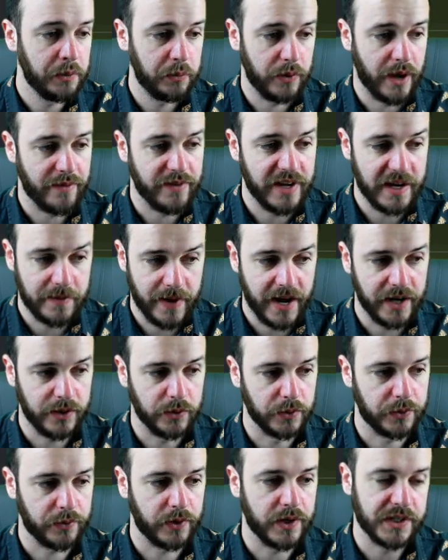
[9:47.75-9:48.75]
We have now made all
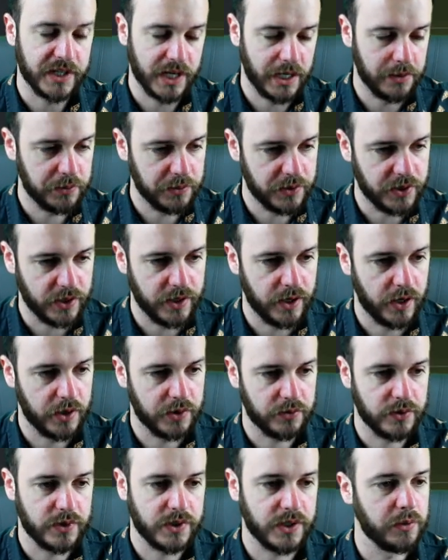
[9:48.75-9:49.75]
3 subs, which I know is
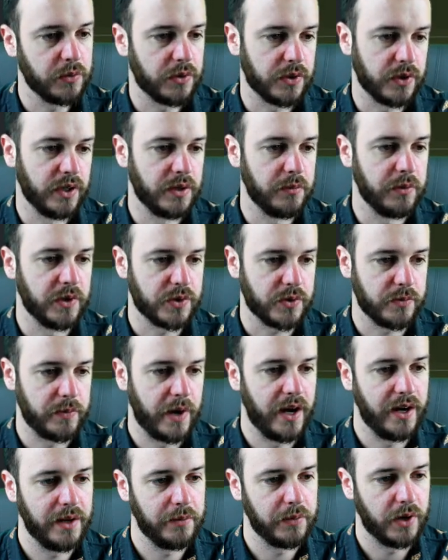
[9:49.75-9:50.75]
risky with 30 minutes remaining,